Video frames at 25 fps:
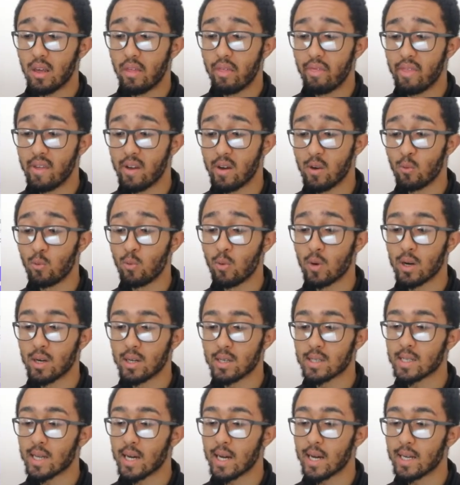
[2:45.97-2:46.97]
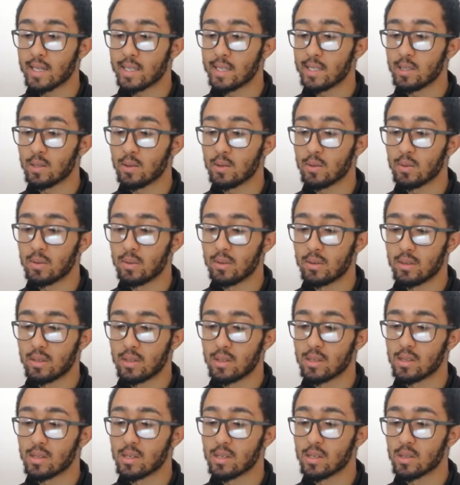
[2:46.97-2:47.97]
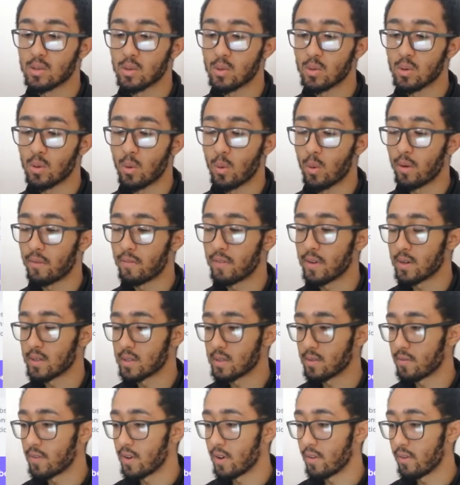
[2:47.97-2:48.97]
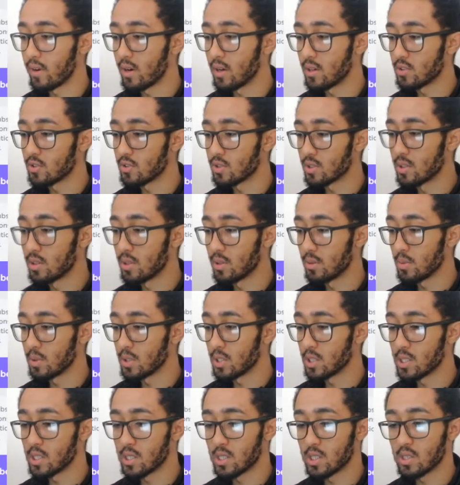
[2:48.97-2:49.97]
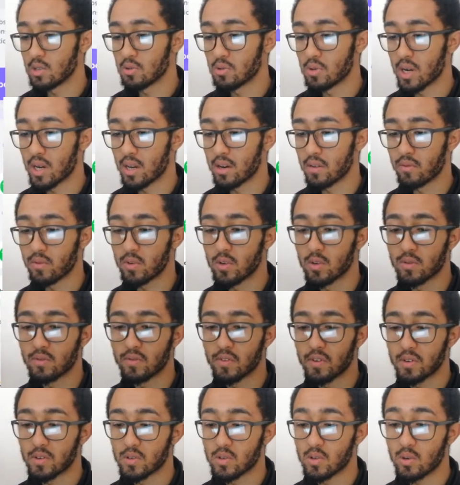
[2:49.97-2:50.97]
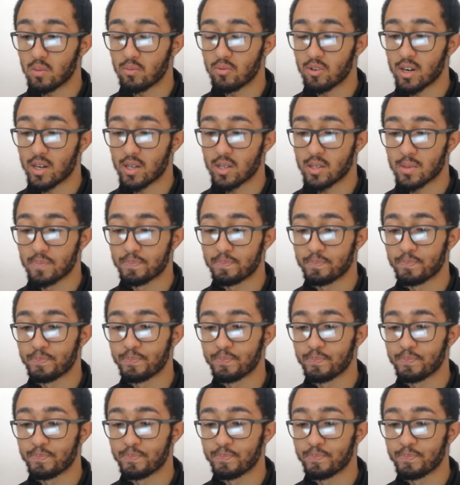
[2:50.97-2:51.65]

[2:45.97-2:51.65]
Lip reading: their worst ideal is only 1,500, which is still kind of good for the stock price.